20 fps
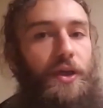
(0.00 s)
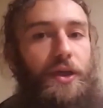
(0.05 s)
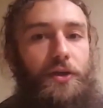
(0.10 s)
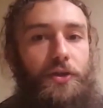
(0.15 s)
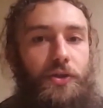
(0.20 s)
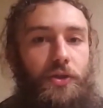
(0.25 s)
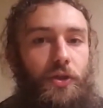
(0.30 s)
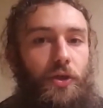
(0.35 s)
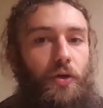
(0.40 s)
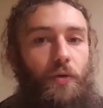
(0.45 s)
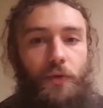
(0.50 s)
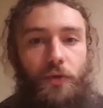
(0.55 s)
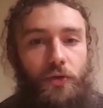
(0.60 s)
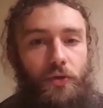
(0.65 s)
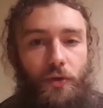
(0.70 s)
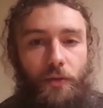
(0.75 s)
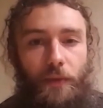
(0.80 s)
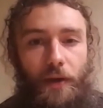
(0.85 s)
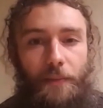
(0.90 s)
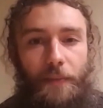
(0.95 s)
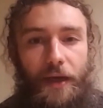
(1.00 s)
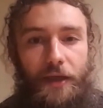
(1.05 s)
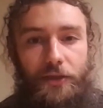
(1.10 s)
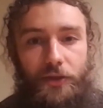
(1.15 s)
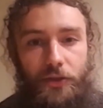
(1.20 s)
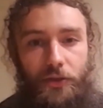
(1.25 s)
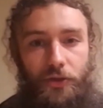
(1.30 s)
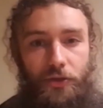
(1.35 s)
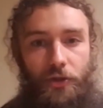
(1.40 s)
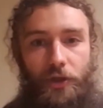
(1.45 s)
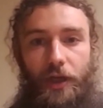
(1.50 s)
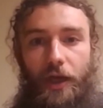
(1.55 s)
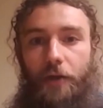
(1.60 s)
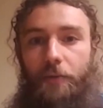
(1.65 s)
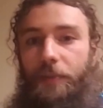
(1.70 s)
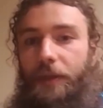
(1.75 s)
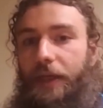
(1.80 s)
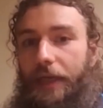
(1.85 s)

years ago when doing my master's degree I'd be